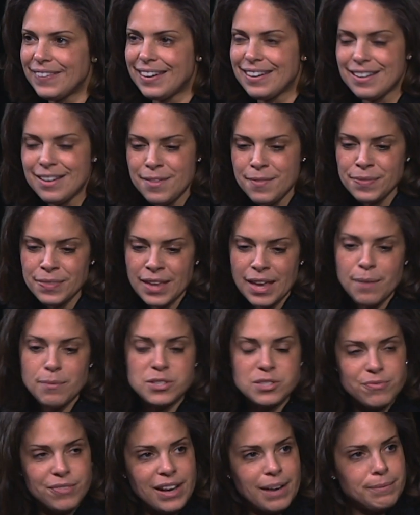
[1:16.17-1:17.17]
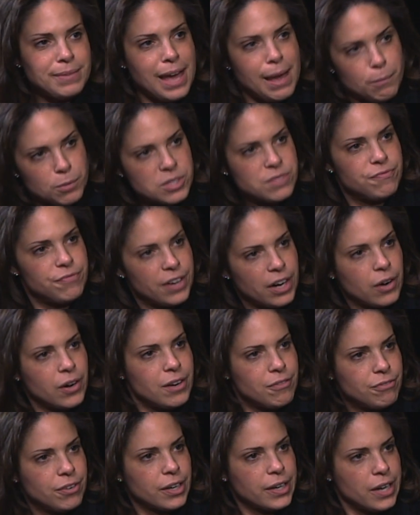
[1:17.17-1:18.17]
And it was that was
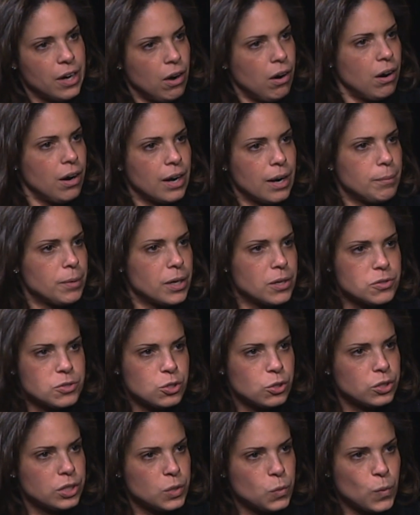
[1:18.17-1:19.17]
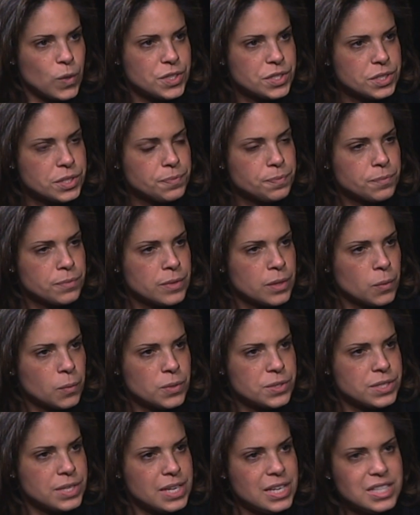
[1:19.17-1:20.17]
very very hard. I mean, it certainly wasn't
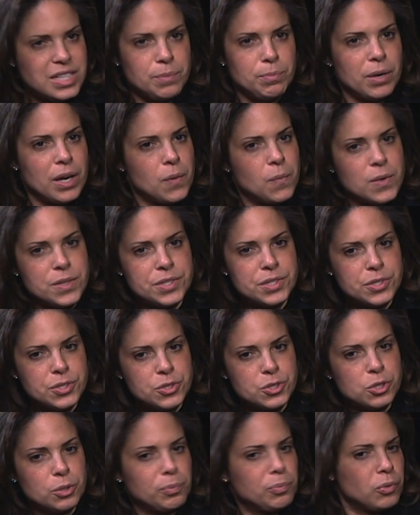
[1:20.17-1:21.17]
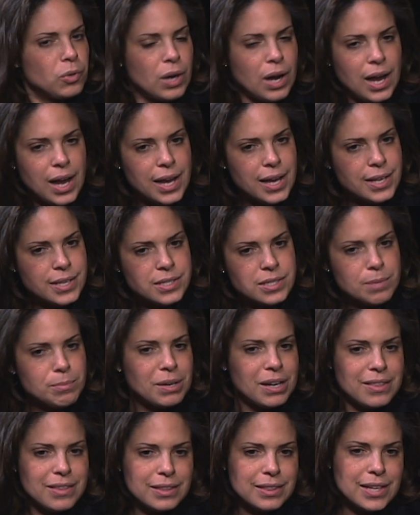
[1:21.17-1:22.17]
wasn't easy, but I wasn't surprised. I
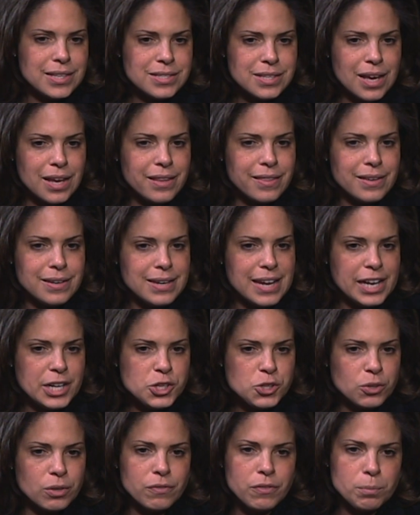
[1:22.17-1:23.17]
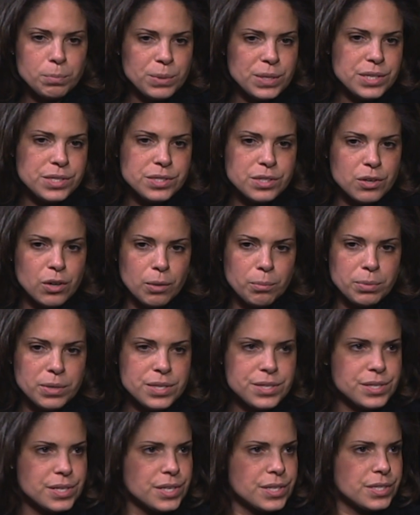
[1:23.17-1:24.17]
mean, I think that's kind of the nature of the beast in our
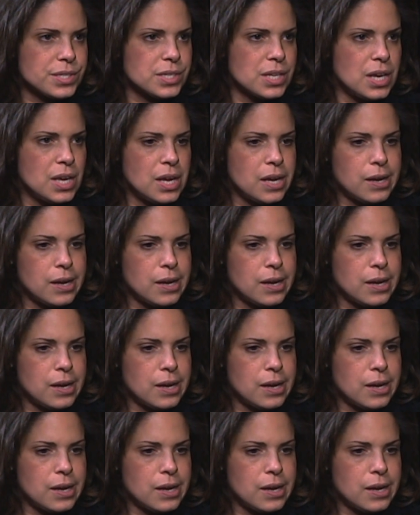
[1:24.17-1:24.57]
business.